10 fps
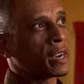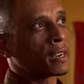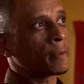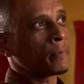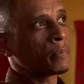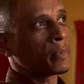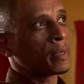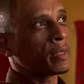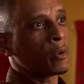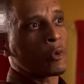where
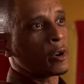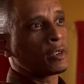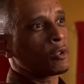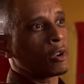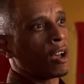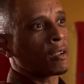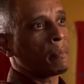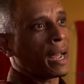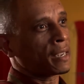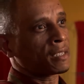their word no longer
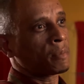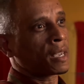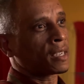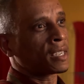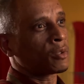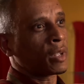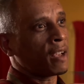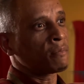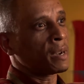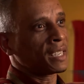matters because they don't
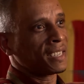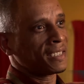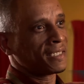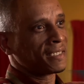have money?